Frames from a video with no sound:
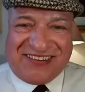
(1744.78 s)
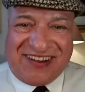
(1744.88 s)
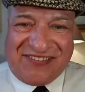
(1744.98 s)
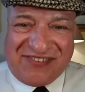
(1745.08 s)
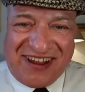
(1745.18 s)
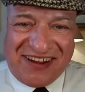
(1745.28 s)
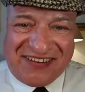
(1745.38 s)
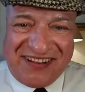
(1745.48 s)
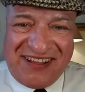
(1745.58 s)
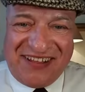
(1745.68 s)
stuff.
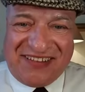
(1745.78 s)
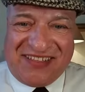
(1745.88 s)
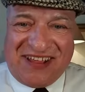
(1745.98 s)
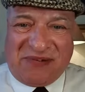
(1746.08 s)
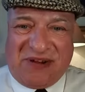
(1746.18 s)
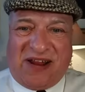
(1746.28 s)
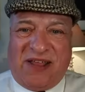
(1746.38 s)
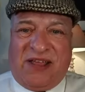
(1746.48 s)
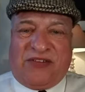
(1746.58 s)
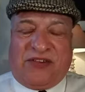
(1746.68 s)
Right. So there we
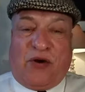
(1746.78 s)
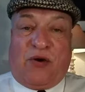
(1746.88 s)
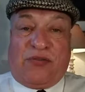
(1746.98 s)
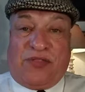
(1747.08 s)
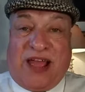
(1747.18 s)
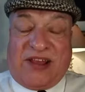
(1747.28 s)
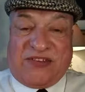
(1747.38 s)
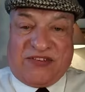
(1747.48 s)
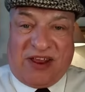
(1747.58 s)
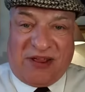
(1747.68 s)
are. So
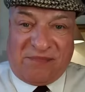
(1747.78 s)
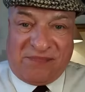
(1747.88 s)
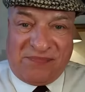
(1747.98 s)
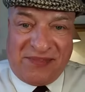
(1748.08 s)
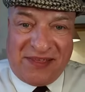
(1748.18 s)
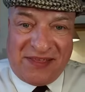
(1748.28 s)
that's Sean